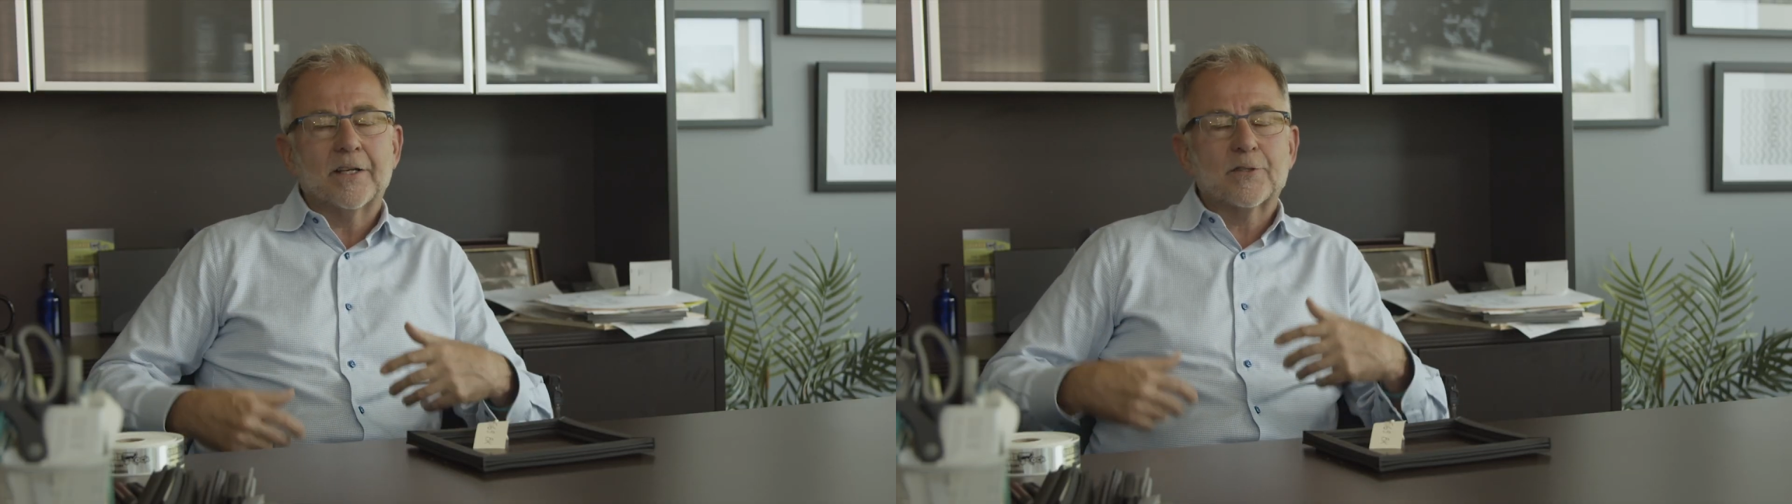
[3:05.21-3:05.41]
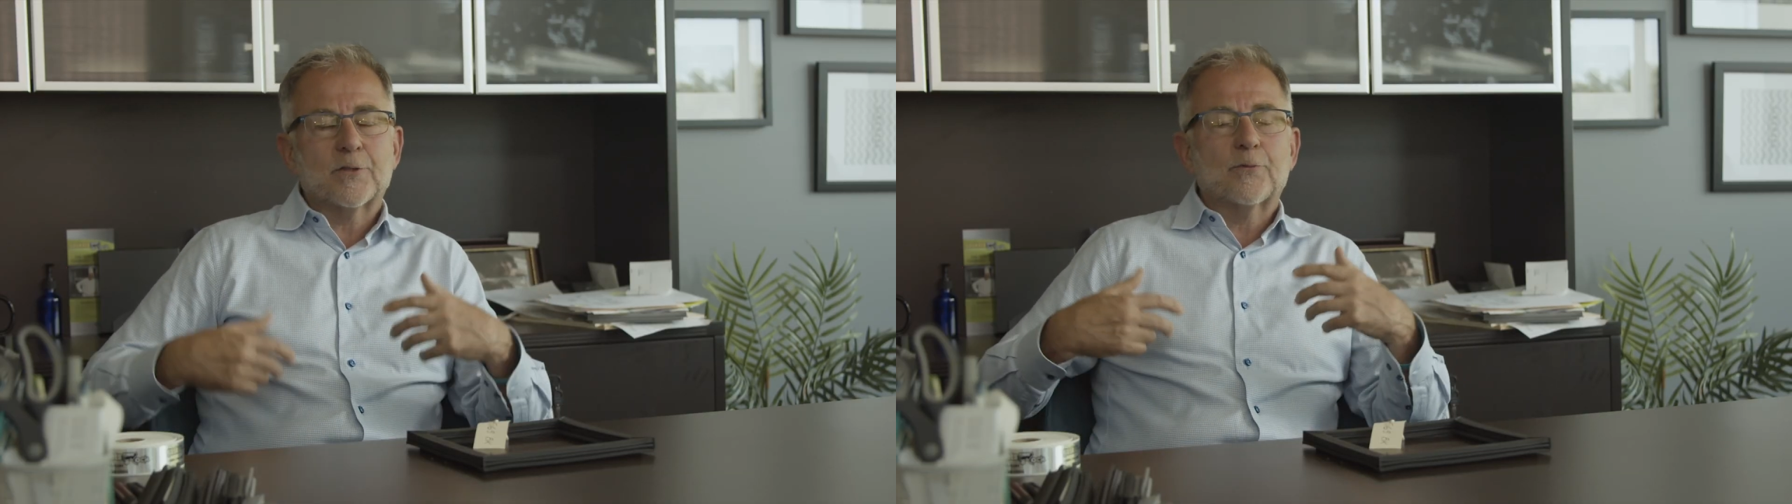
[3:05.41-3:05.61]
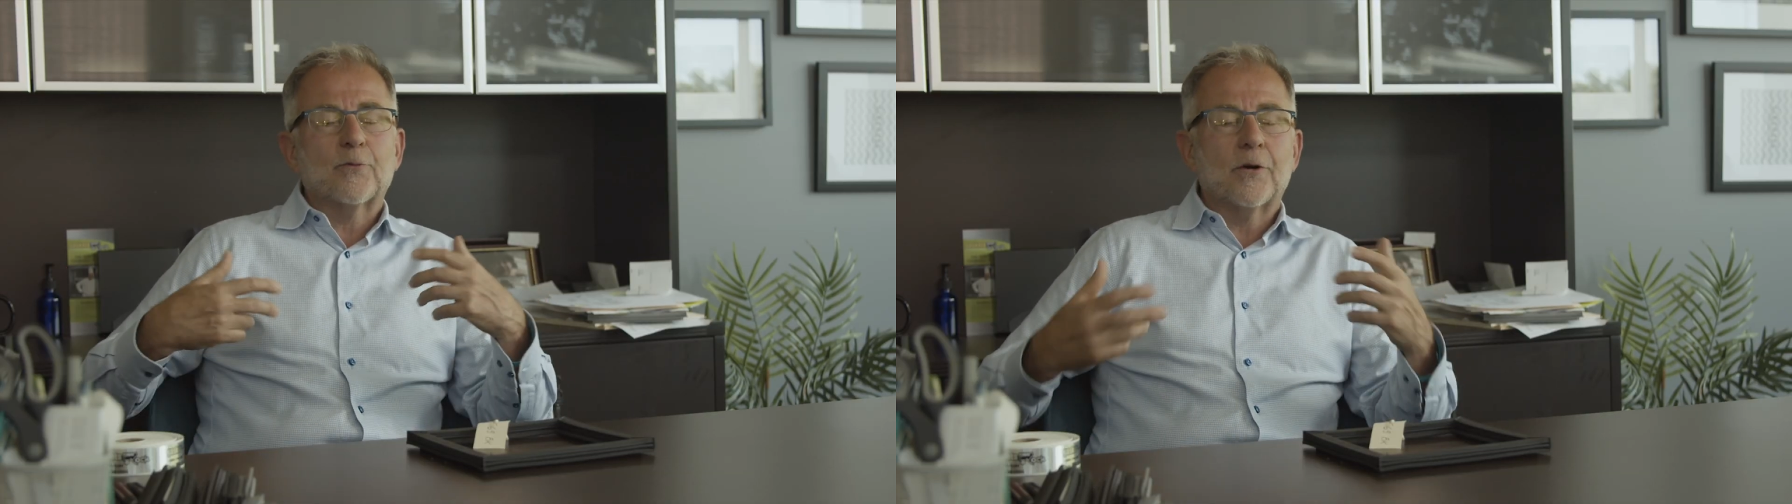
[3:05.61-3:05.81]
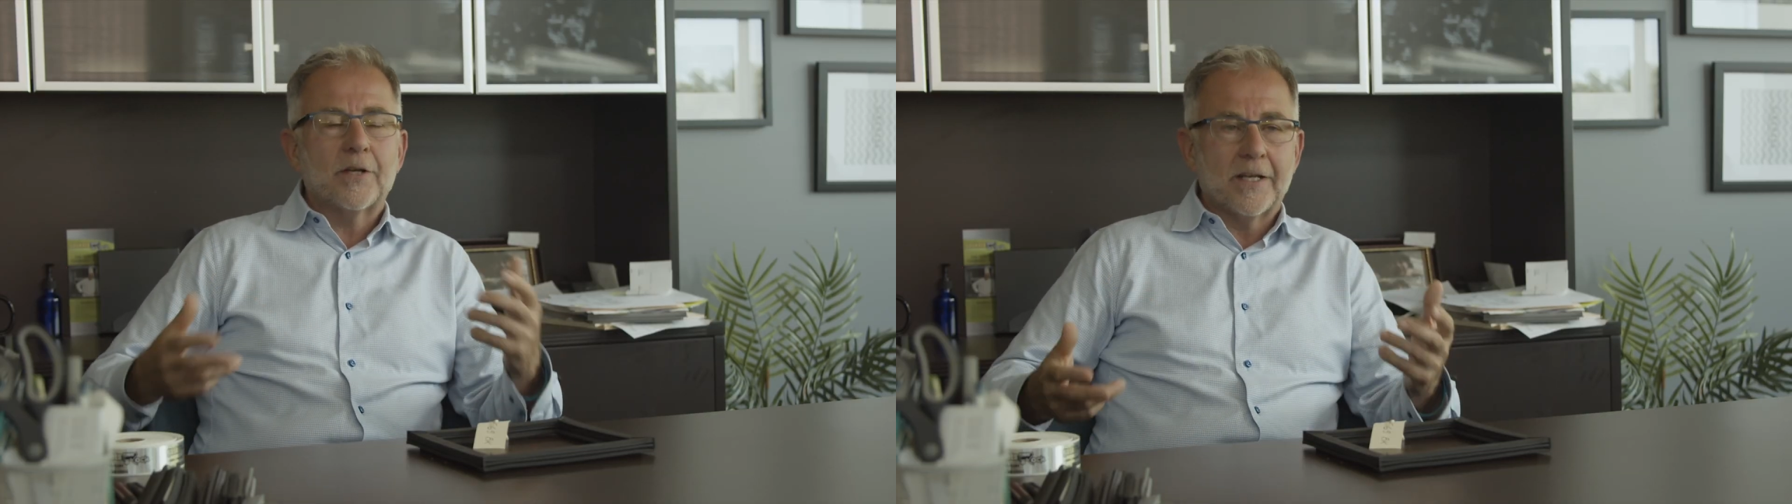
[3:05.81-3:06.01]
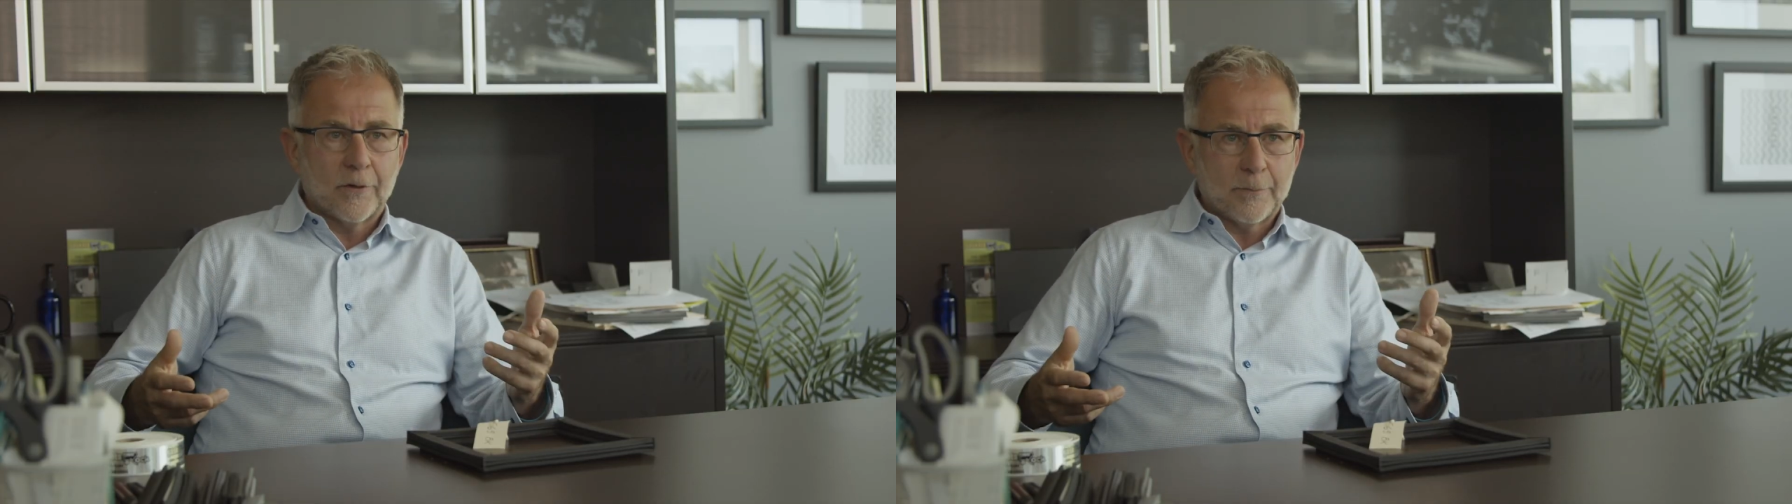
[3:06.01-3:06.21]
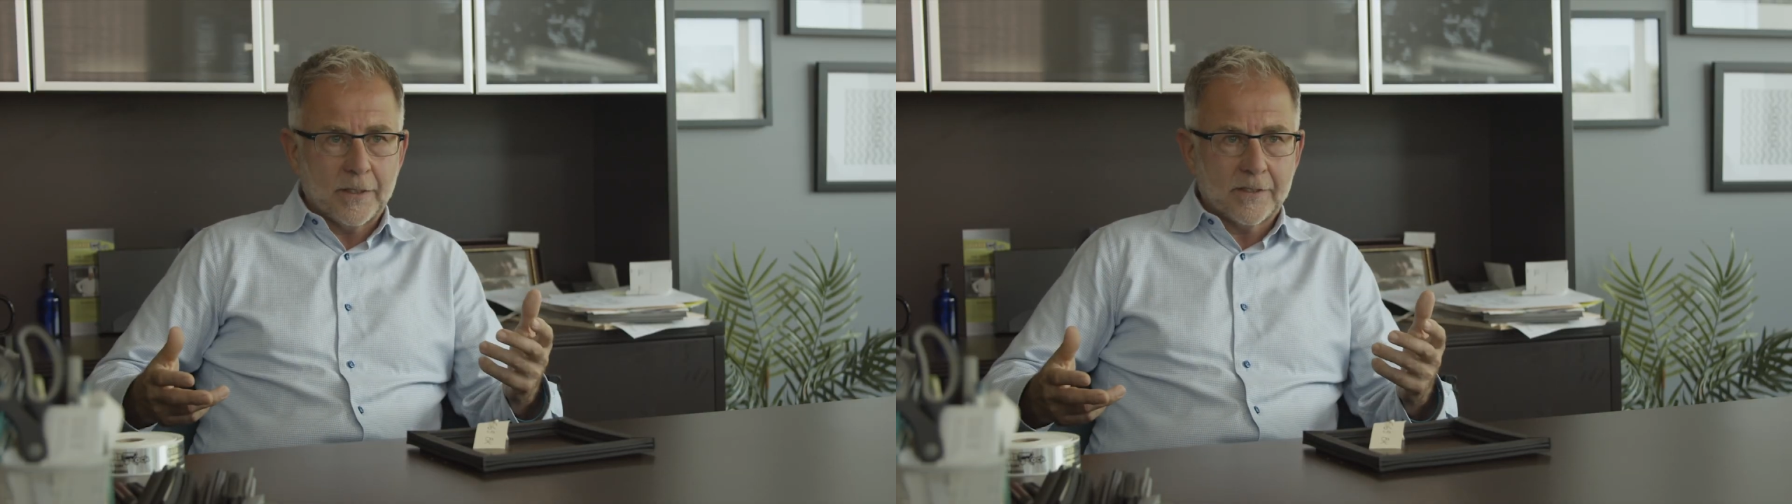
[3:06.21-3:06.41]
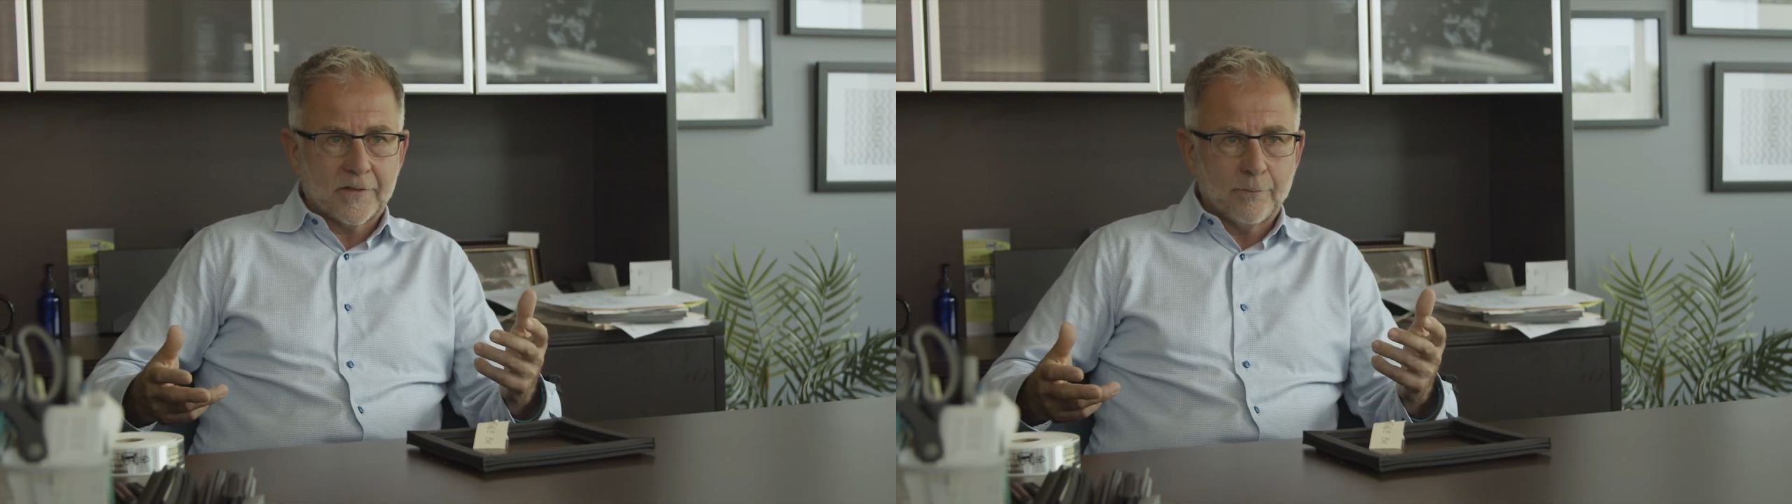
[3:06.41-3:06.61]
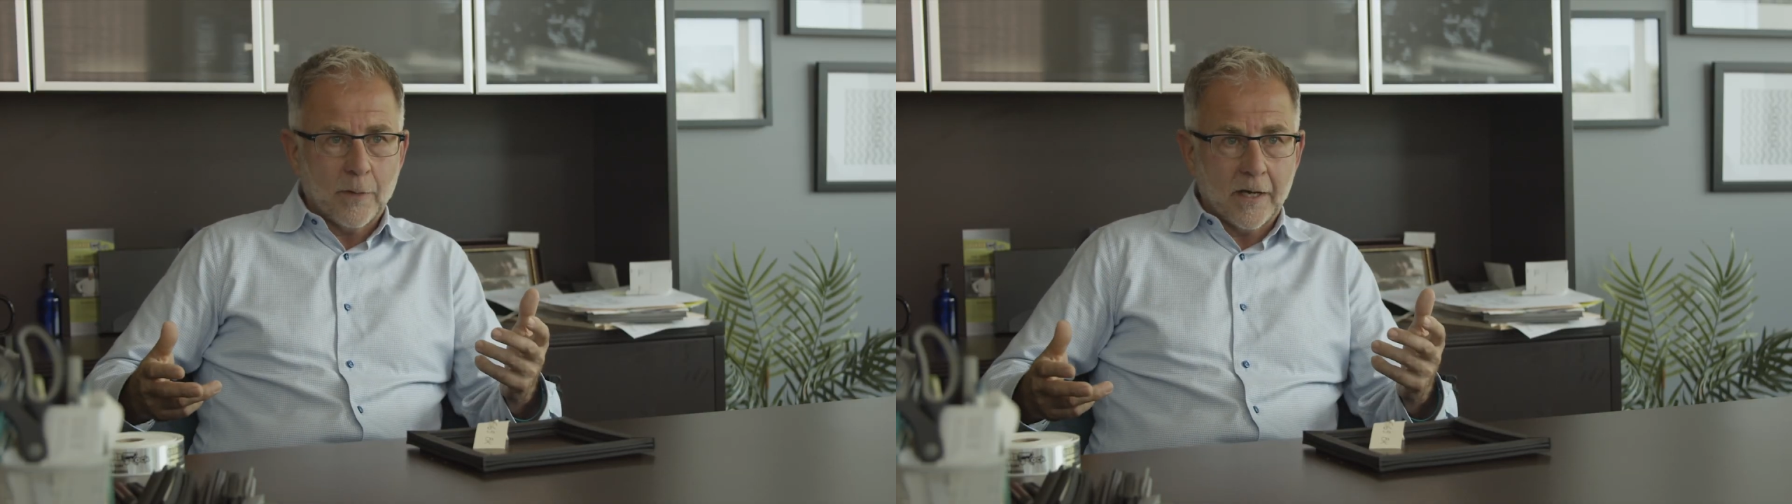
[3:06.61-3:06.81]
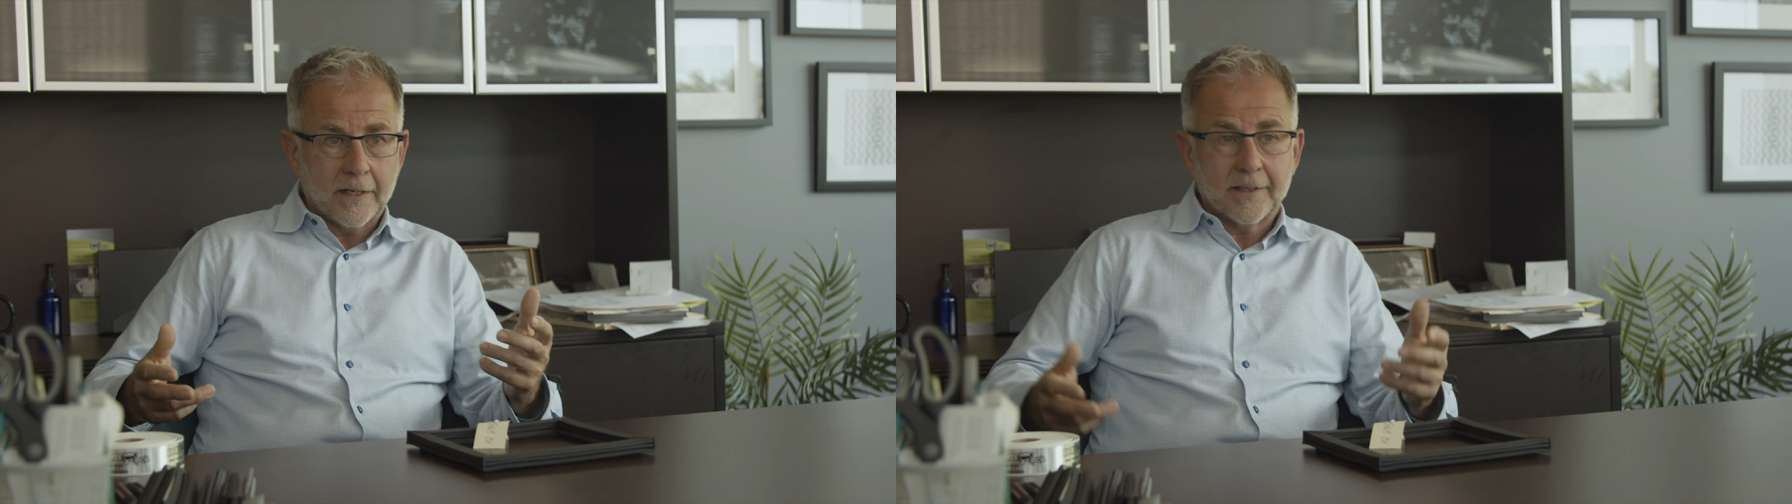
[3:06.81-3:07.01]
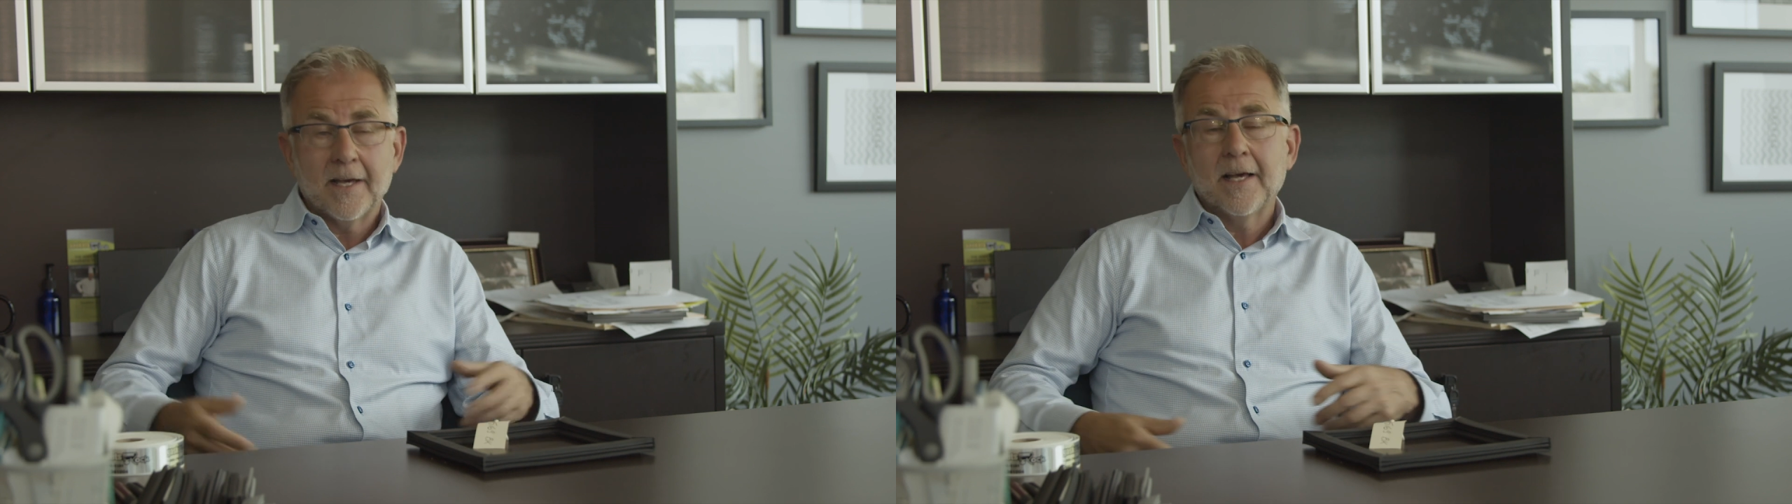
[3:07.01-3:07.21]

extraordinary peace of mind